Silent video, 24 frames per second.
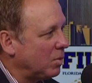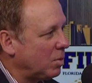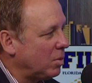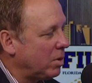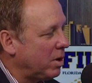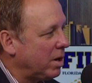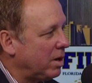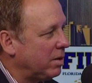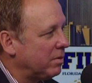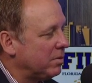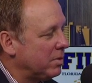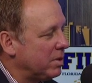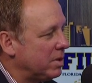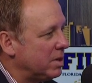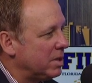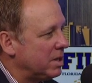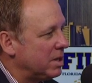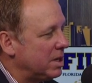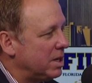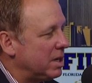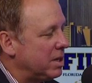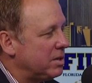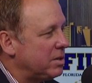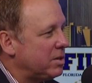Wow.
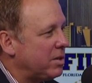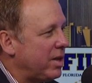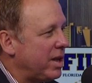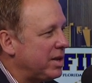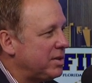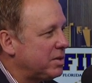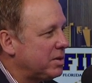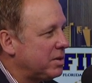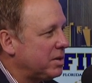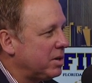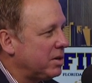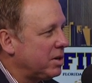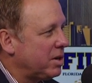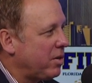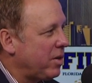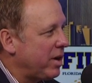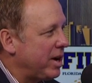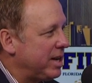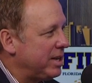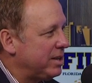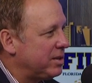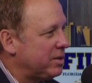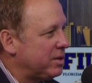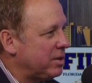So that's going to
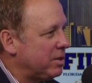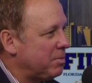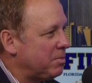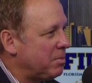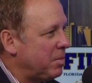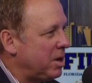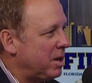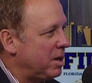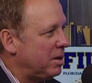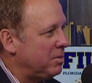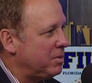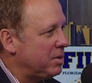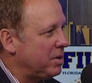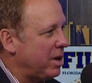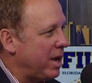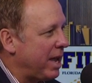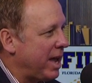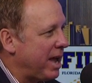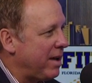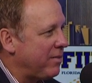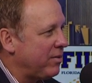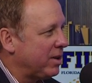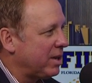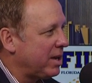create some
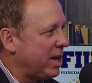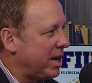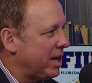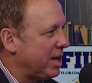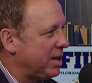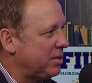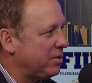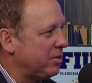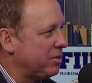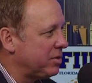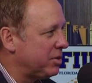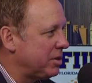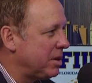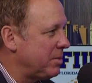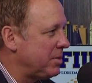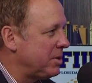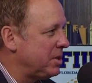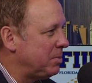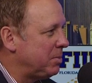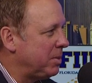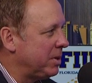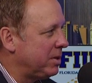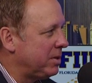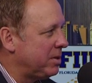havoc, I guess, for some of
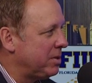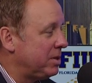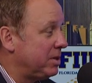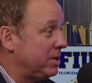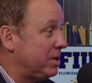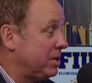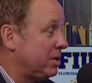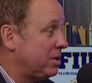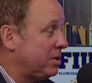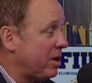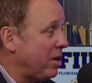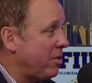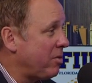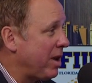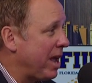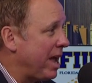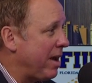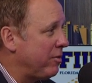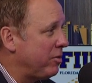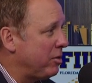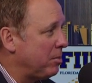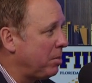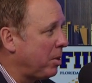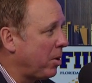these buildings that just don't
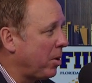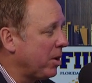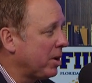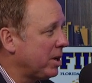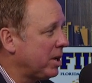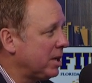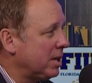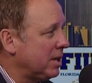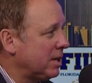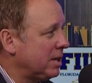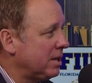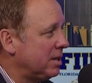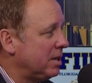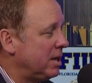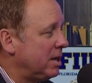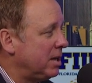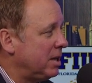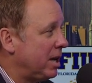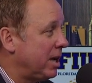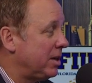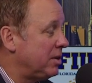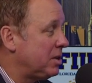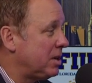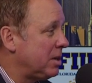have the parking
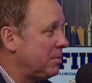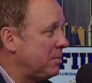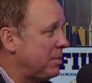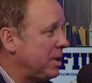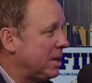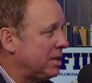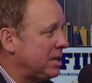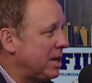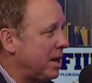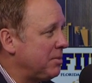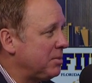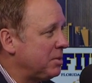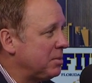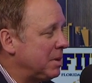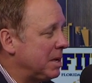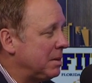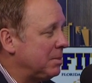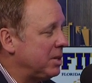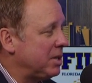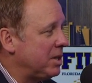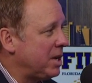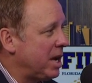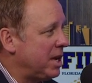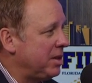and sometimes
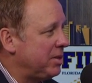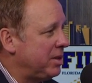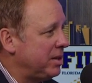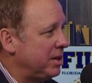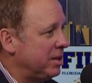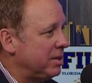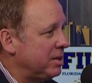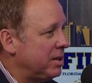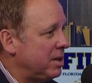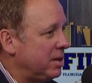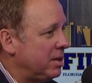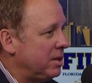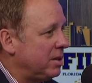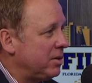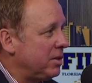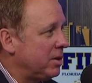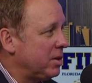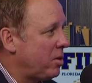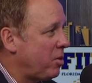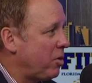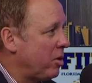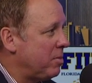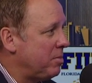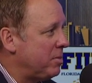maybe not the
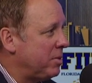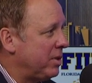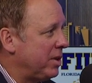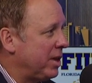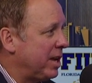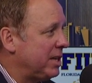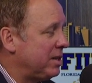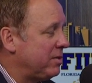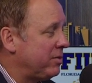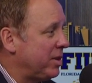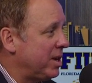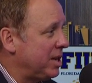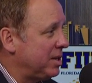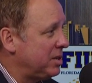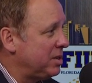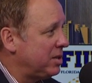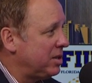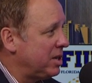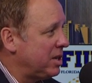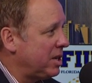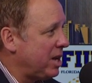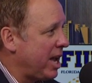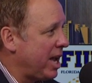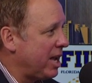equipment, the
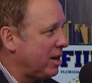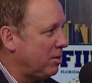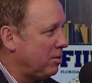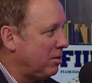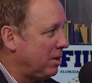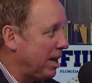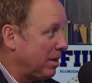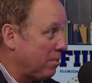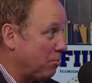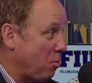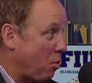HVAC, to handle like